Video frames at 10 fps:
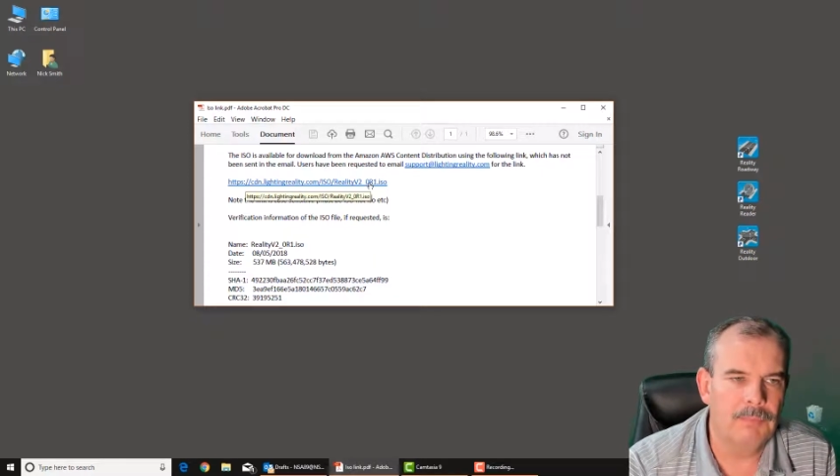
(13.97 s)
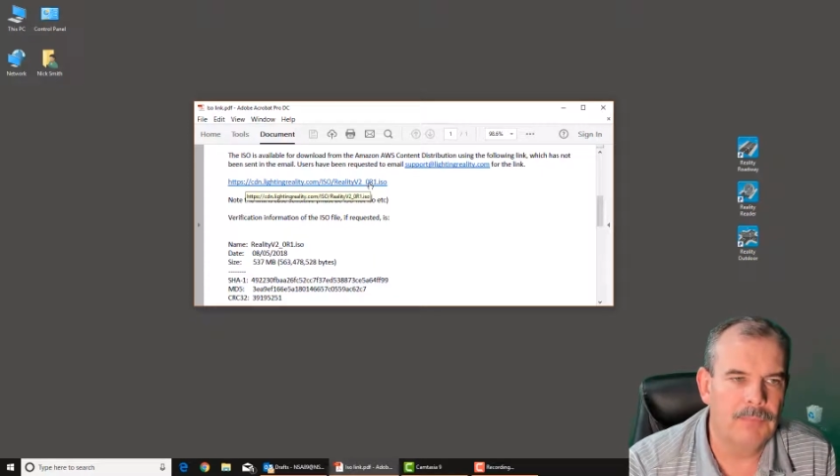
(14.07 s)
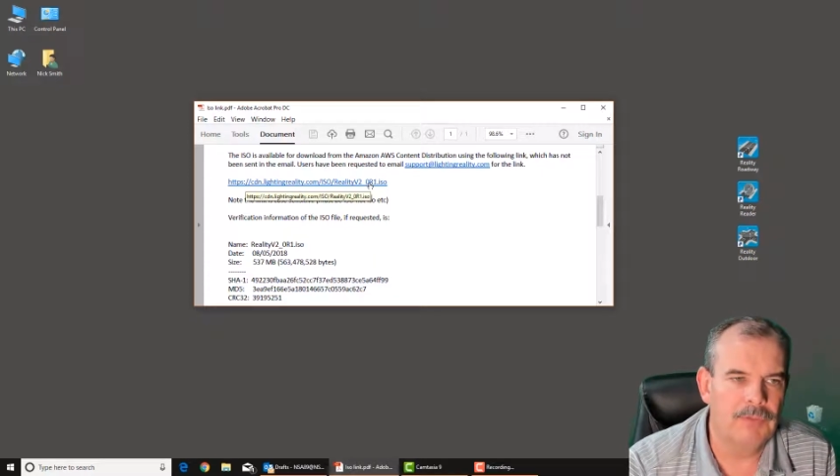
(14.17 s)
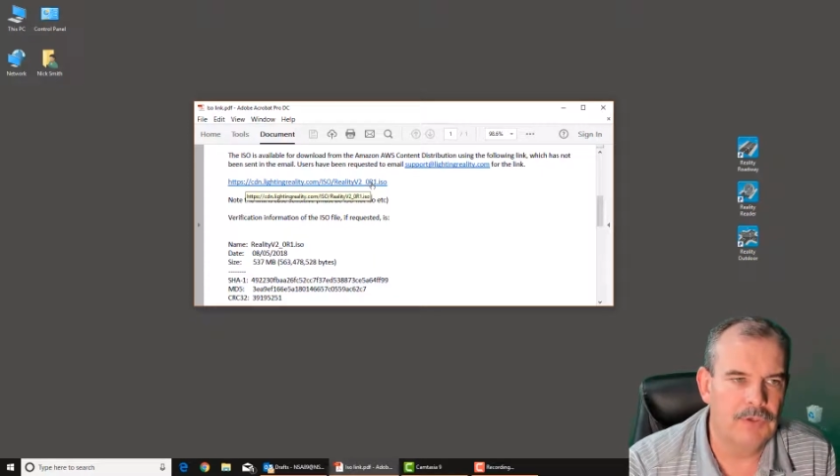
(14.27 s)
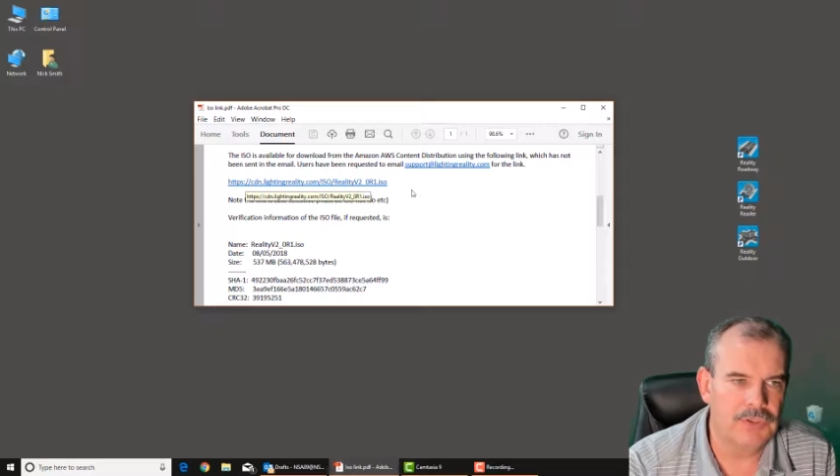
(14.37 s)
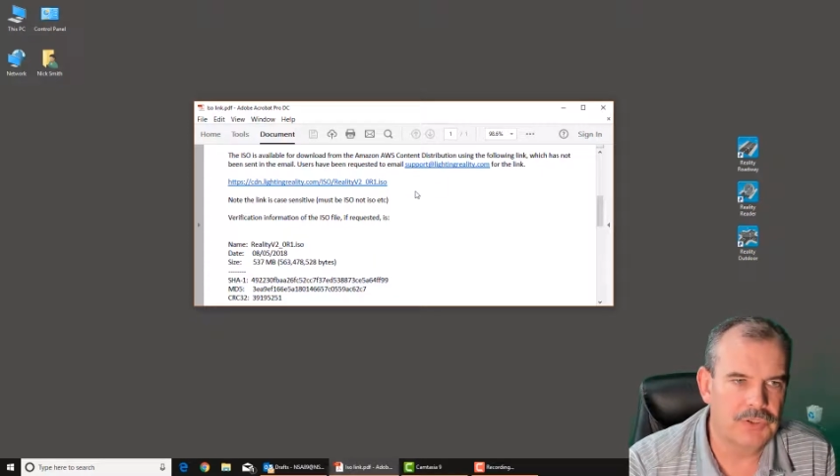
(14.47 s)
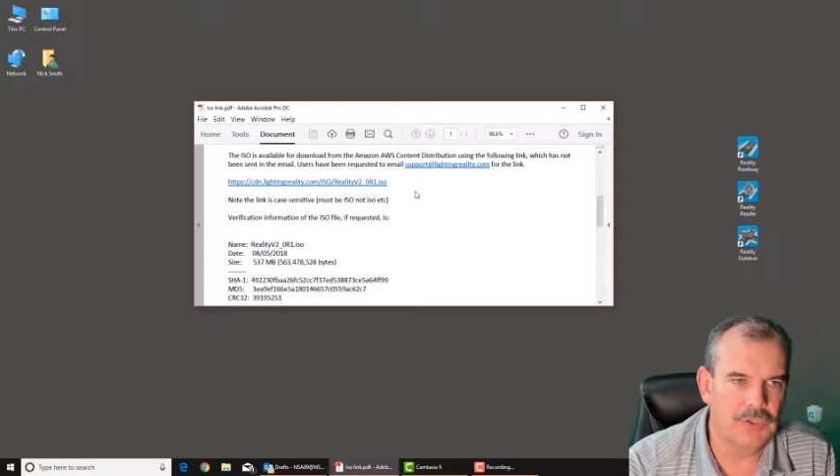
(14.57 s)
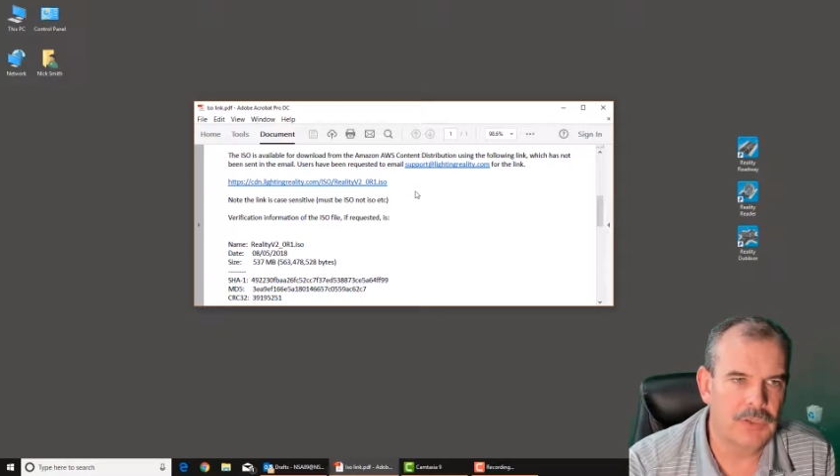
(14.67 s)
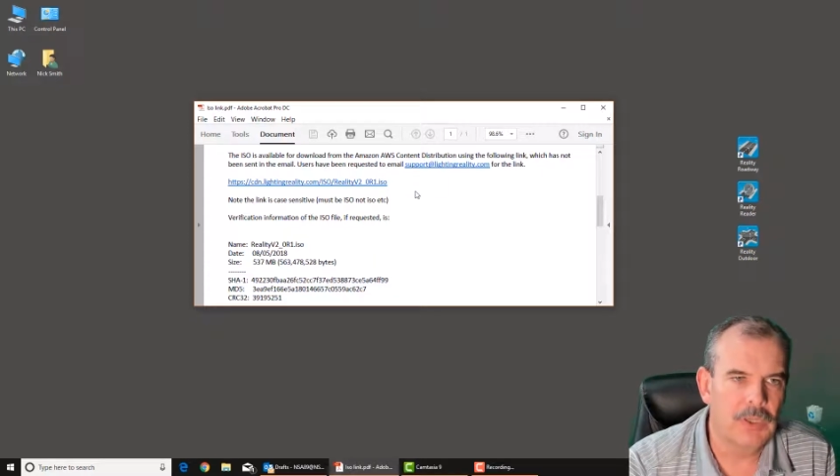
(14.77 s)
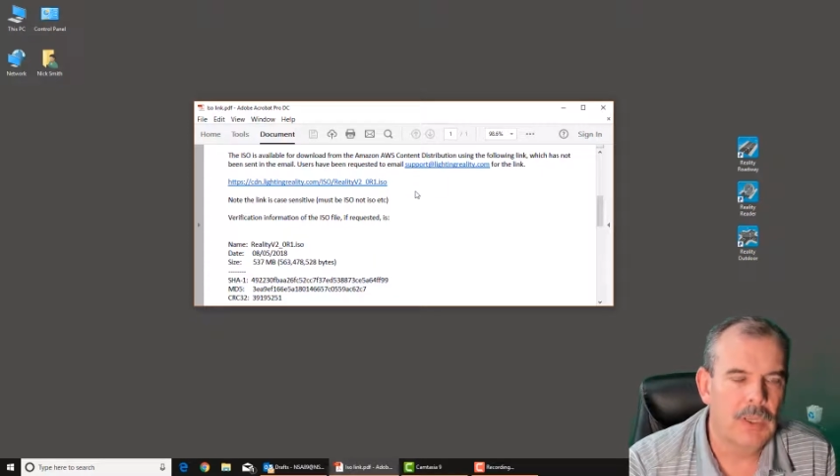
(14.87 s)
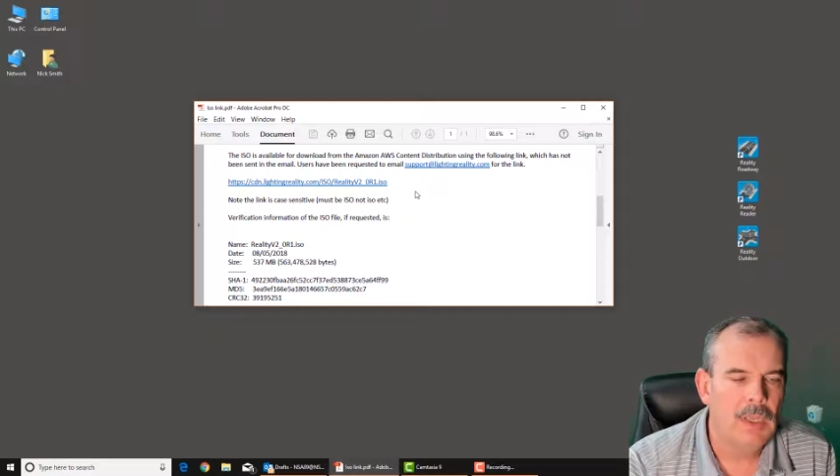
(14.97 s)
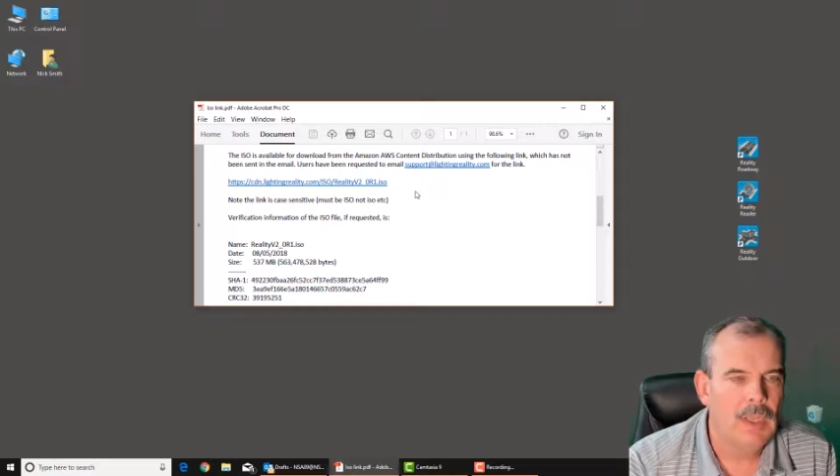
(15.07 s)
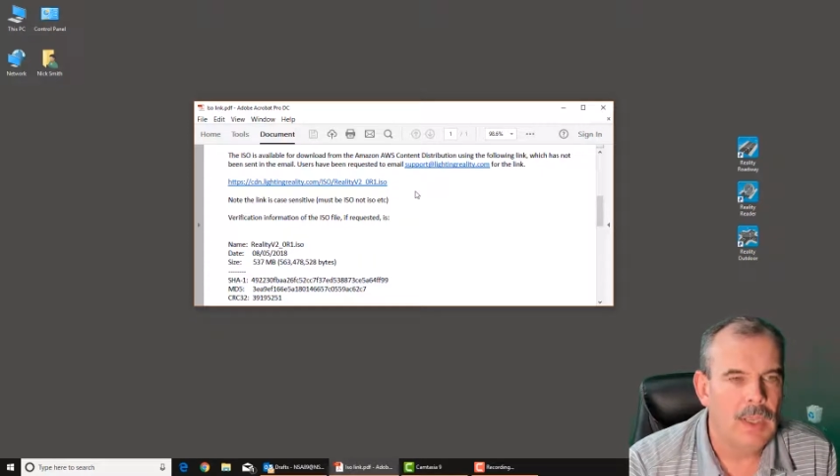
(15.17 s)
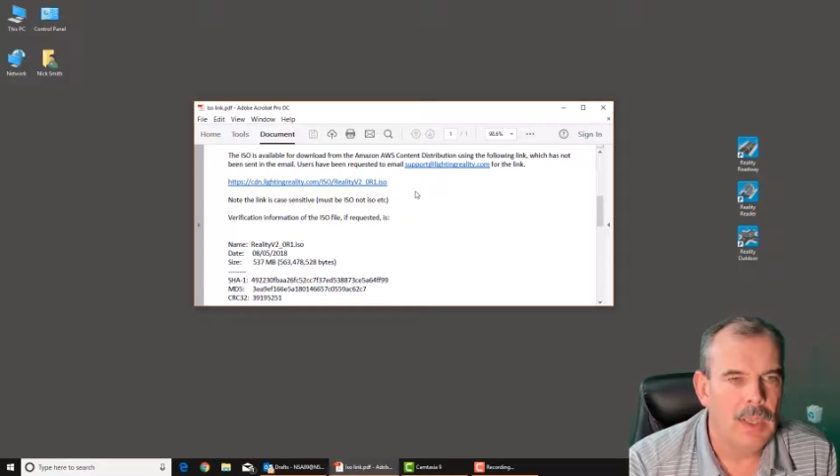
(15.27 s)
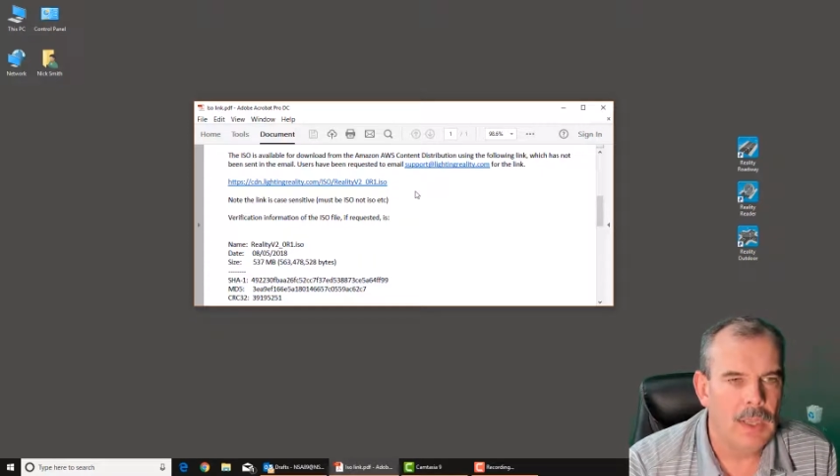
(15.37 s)
version,
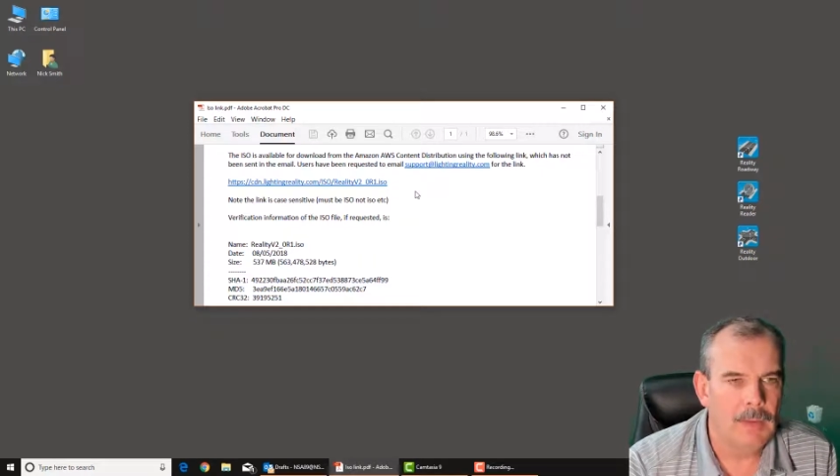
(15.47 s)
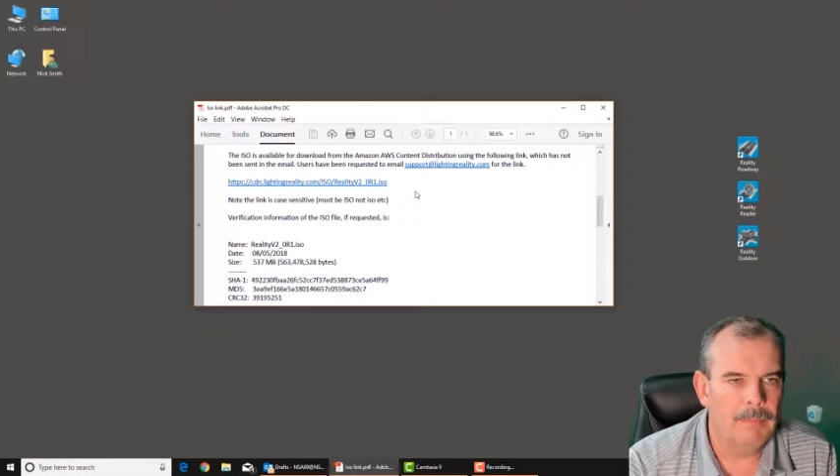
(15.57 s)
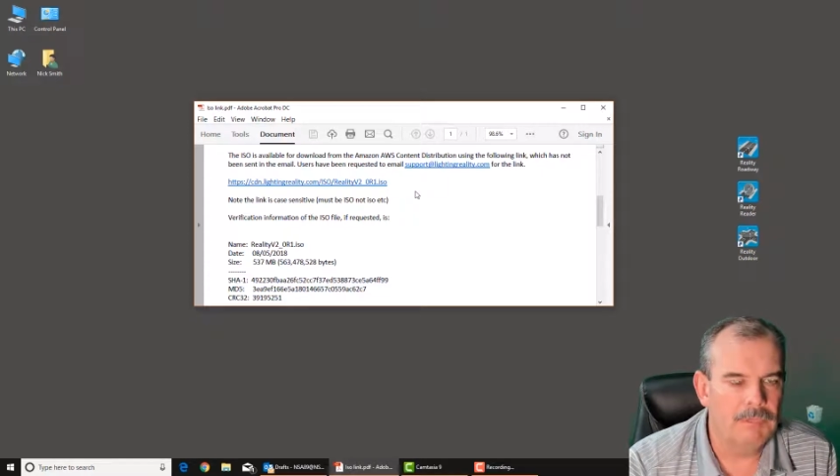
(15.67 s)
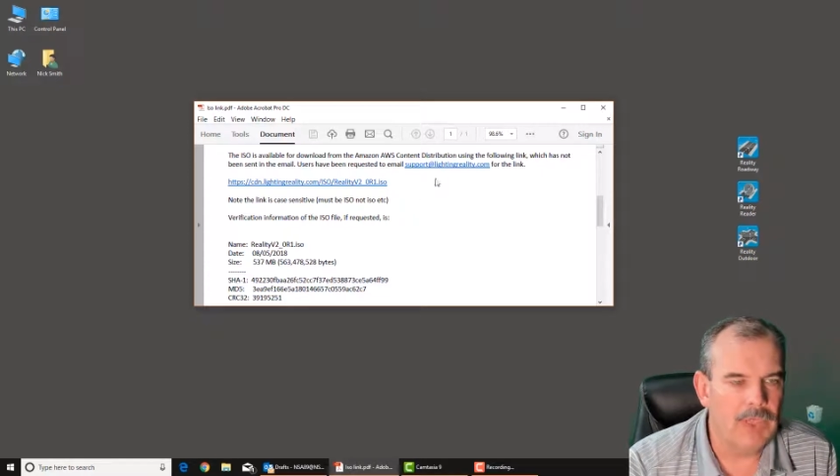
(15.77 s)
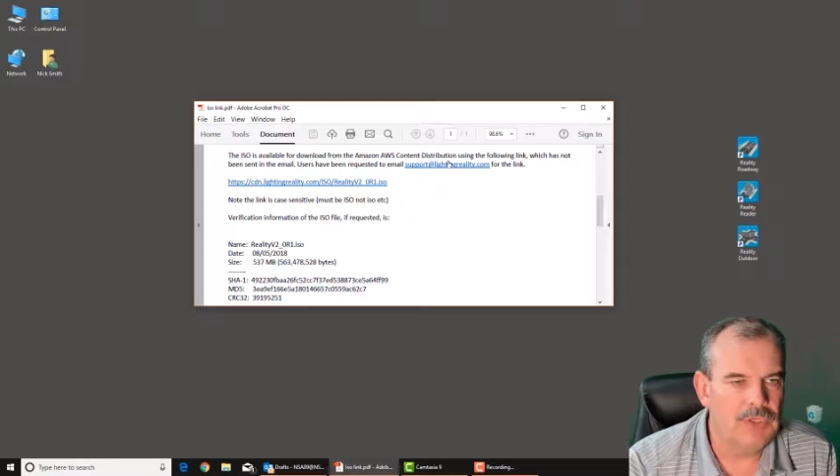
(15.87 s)
and